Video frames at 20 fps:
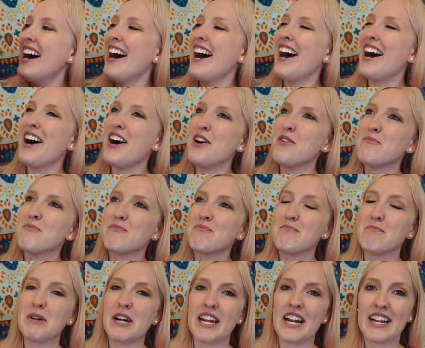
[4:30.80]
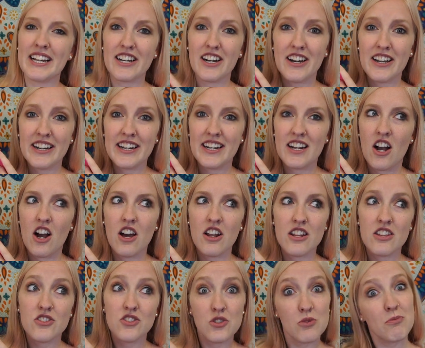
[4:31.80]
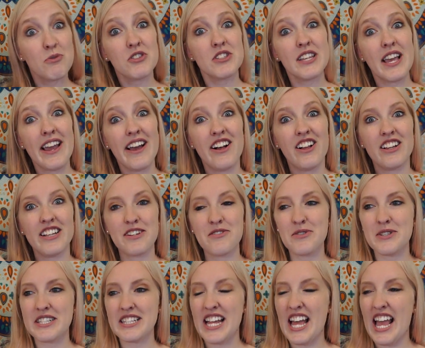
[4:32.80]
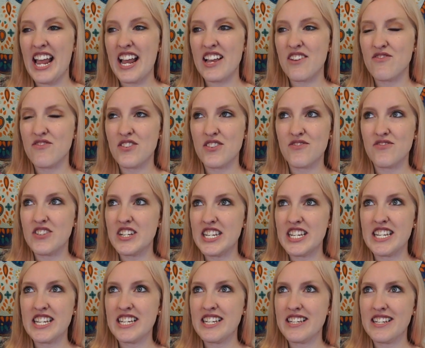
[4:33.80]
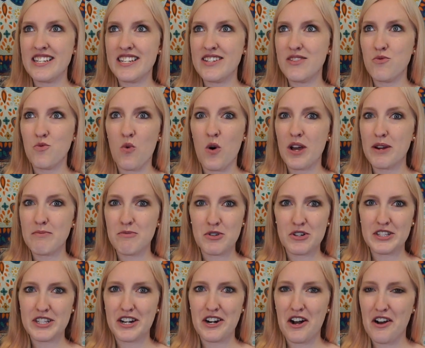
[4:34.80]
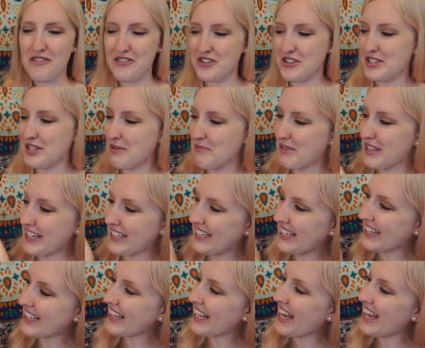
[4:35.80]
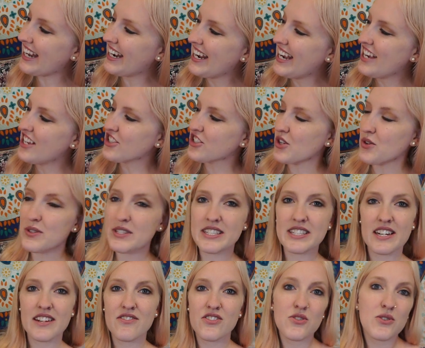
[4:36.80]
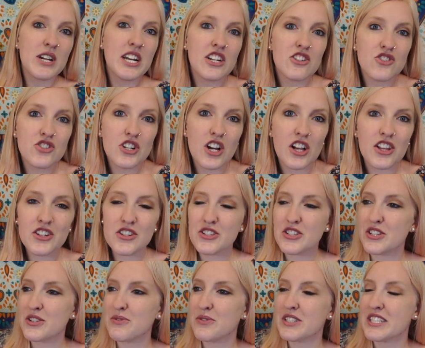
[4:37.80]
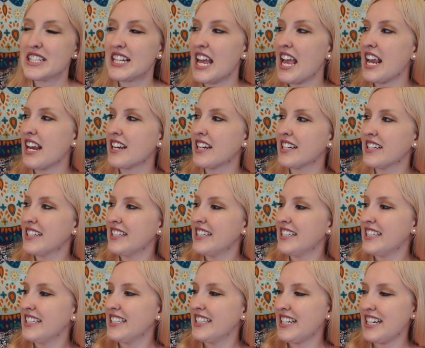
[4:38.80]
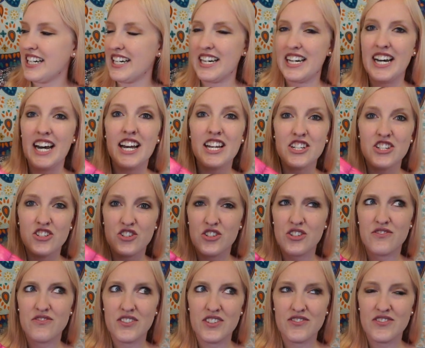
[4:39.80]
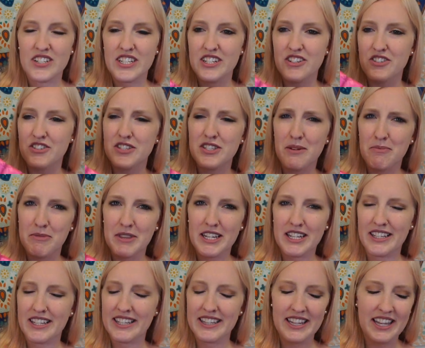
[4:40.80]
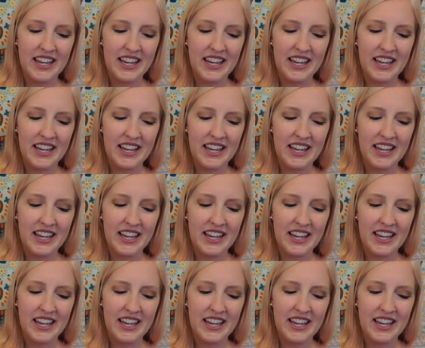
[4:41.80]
But I got it on a super sale. It was like 51% off or something like that. So instead of $300, it was like $150 or something like